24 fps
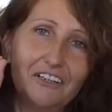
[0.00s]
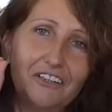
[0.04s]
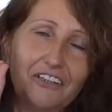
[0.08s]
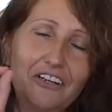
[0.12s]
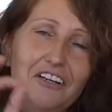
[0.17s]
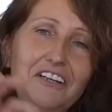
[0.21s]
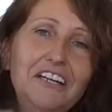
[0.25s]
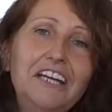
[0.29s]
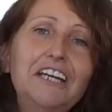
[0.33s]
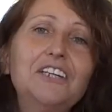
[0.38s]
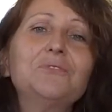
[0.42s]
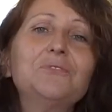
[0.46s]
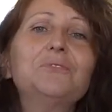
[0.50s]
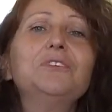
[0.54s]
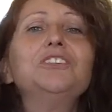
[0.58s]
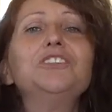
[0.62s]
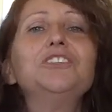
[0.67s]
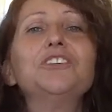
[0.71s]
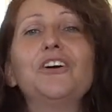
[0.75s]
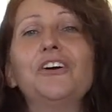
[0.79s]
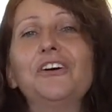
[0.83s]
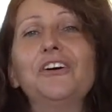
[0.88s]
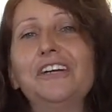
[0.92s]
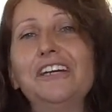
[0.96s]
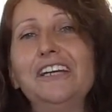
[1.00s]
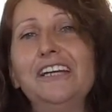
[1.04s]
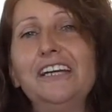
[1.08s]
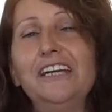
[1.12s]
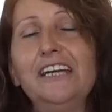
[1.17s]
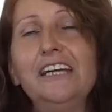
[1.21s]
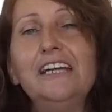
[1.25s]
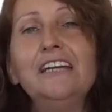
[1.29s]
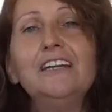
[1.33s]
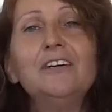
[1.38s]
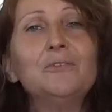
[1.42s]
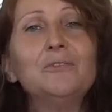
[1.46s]
connect with your
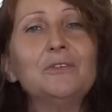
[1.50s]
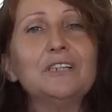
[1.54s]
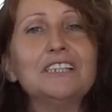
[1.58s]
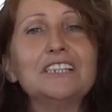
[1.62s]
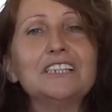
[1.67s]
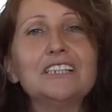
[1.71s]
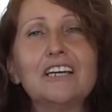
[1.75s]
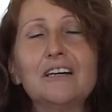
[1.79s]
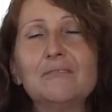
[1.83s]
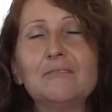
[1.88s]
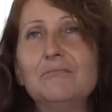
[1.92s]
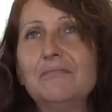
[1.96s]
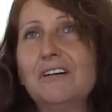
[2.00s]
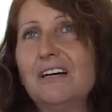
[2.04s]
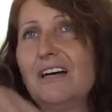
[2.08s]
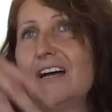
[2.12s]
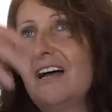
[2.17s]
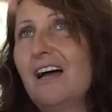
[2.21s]
inner wisdom,